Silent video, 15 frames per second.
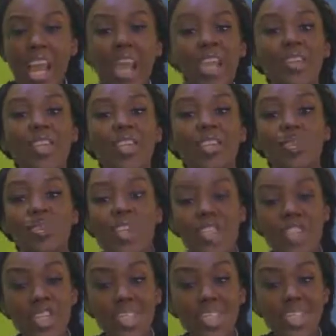and then you brush
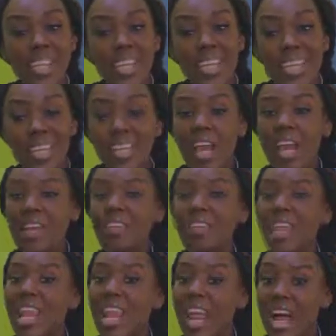your teeth again the
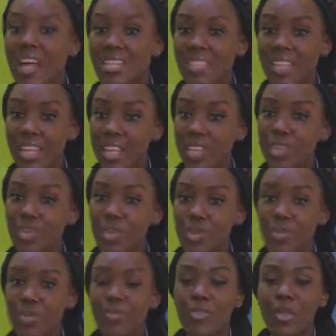last thing you
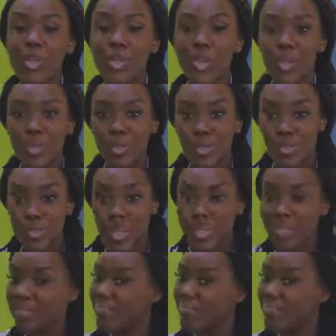do before you go to bed.